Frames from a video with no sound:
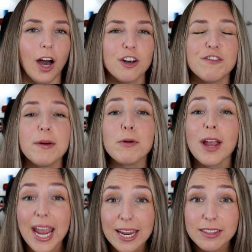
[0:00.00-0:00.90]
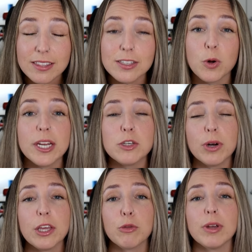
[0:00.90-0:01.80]
On November eighth, twenty
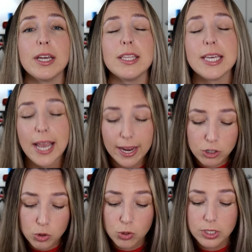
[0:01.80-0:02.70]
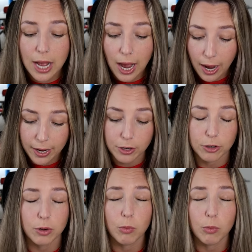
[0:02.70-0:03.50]
twenty-three, the Angels hired